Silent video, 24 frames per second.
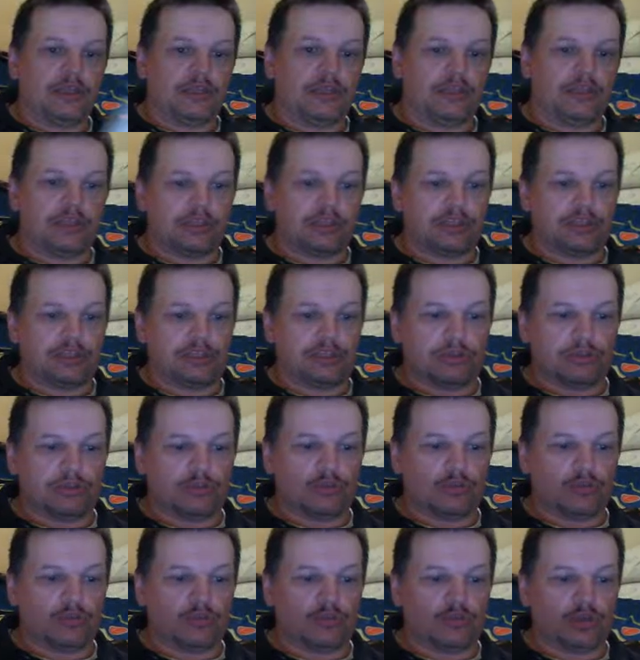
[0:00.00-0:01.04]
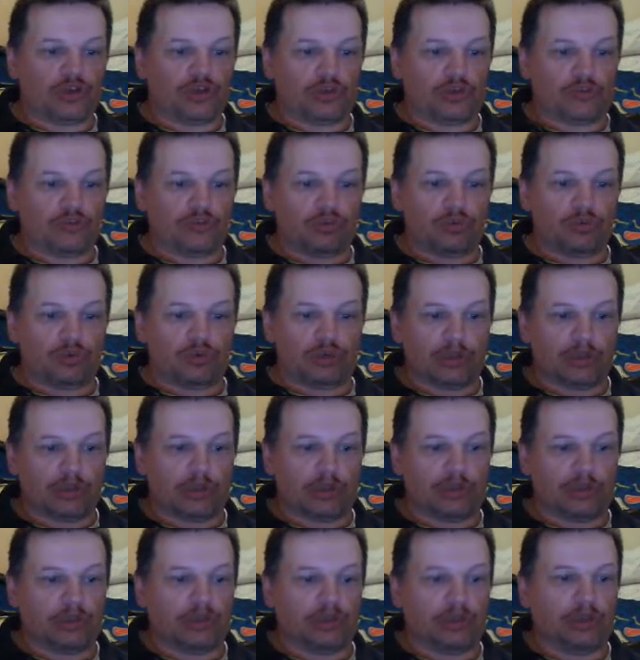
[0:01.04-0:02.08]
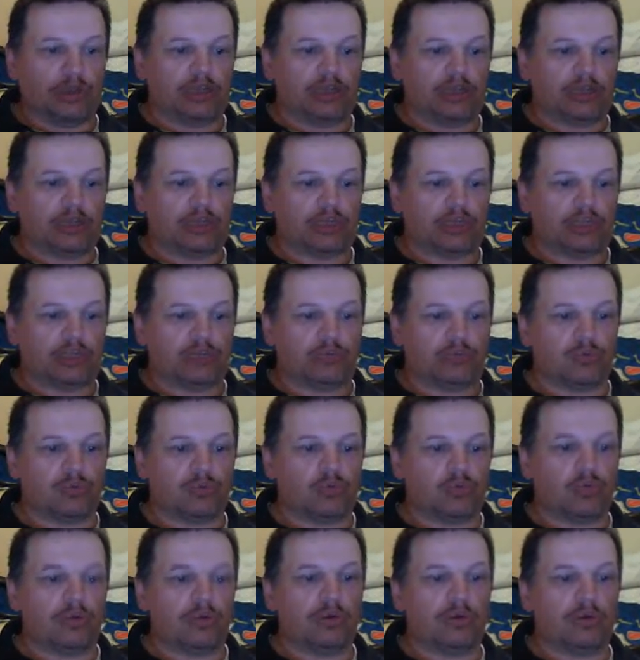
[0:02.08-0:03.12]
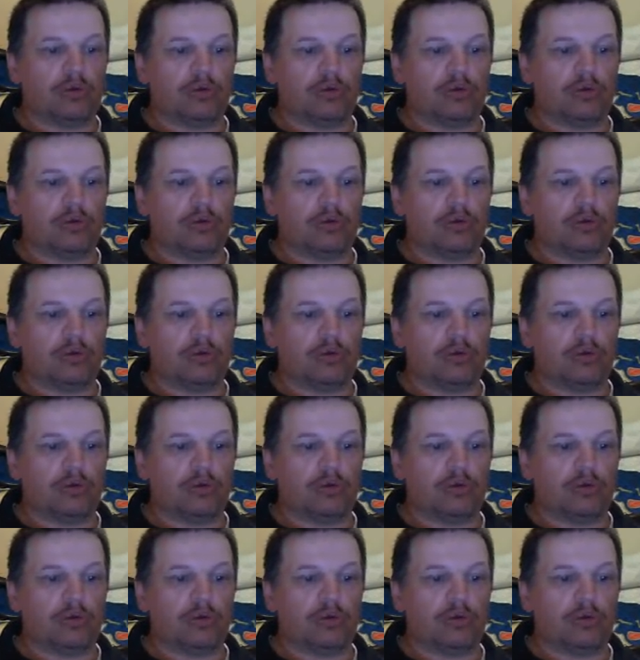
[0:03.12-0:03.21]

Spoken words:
This is a new mesh I bought today, and this will